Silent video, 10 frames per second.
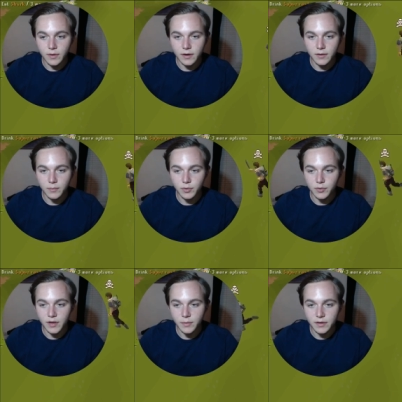Uh,
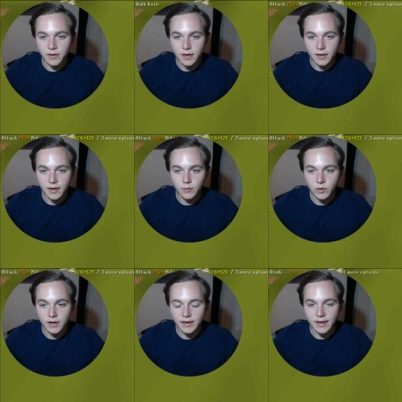brood, I mean. And
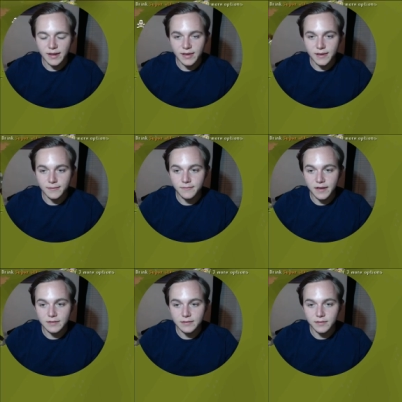we're gonna get a
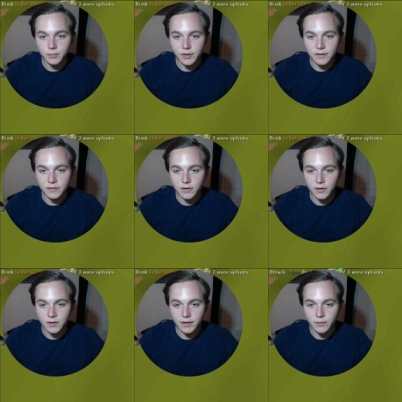Vesta's plate
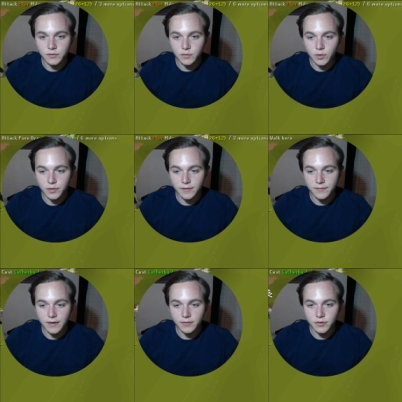skirt, which is worth like
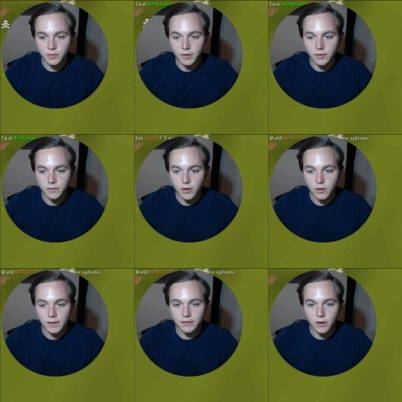500 mil.
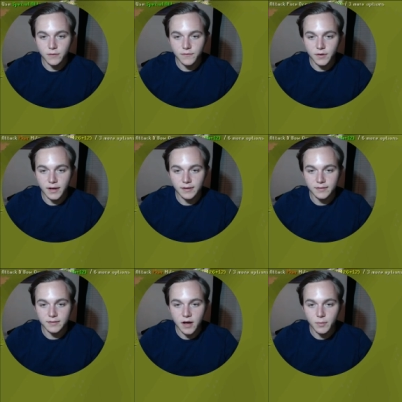So let's go for a
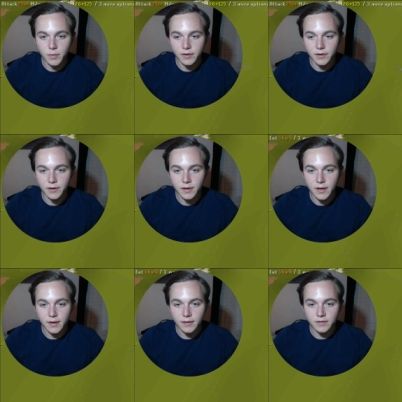nice combo here.
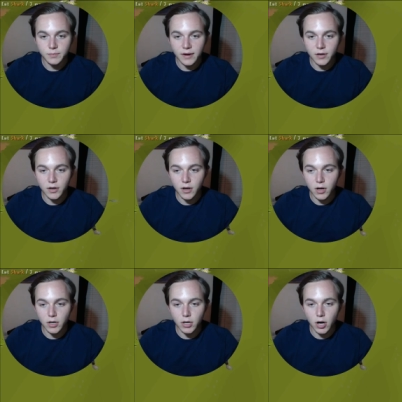Specker,
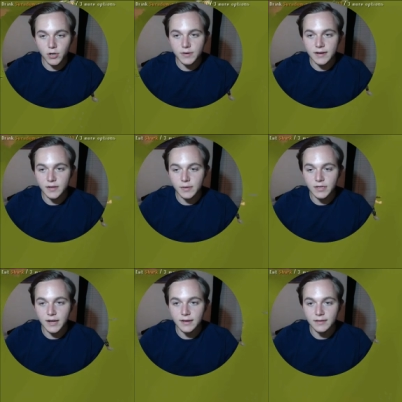are you kidding
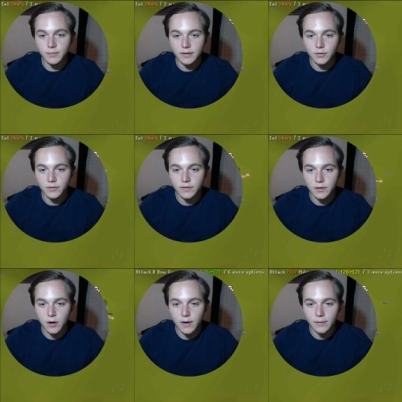me? I hit Spectre
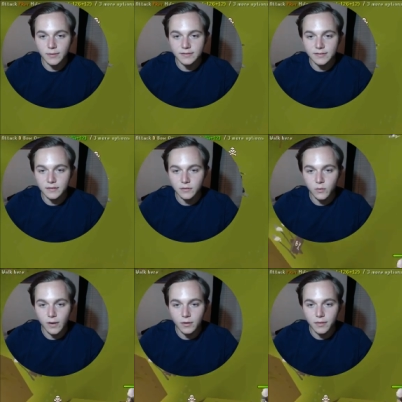zero, I risked it so
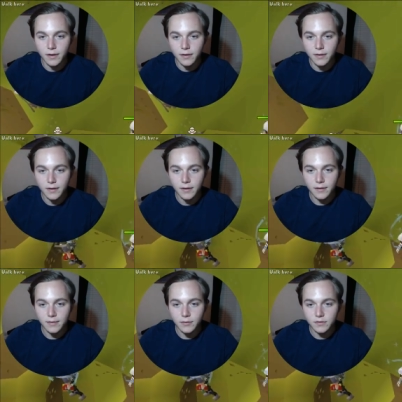well there.
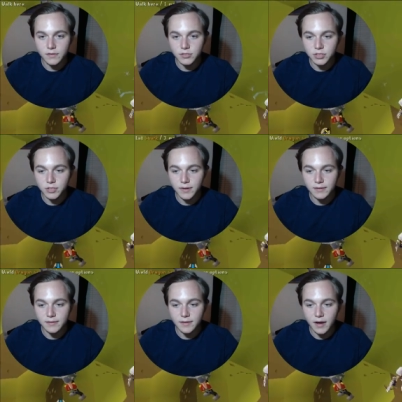That was such a
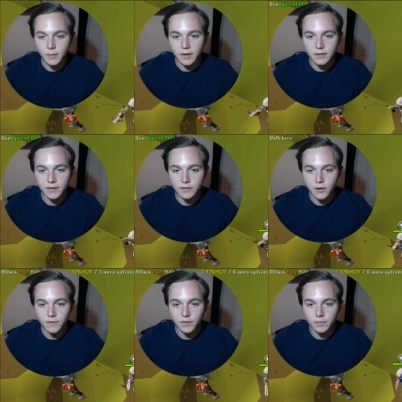great timing. Let's
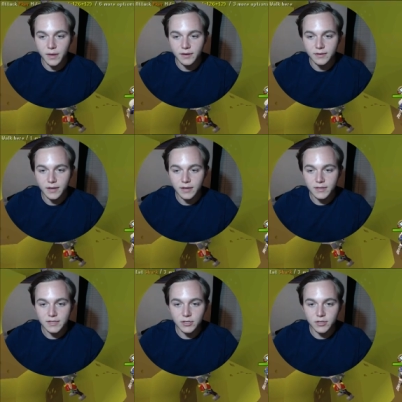go for a spec.
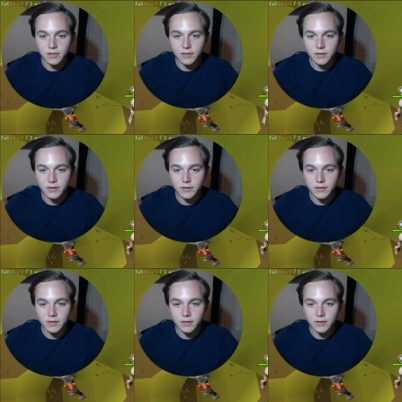Hit her.